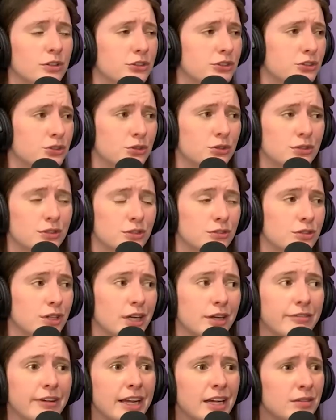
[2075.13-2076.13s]
juice. There's
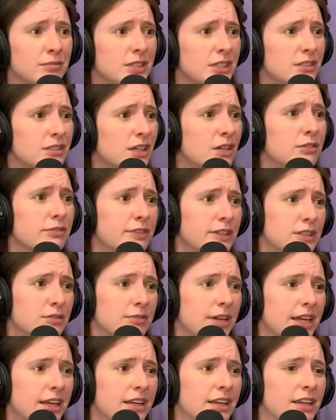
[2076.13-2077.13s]
like vitamins that'll fix
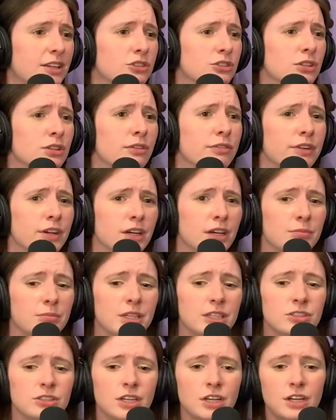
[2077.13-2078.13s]
my headache. Shut the fuck up,
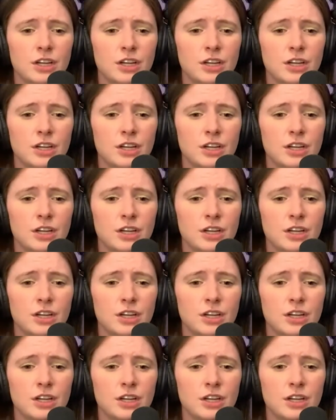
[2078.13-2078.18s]
bitch.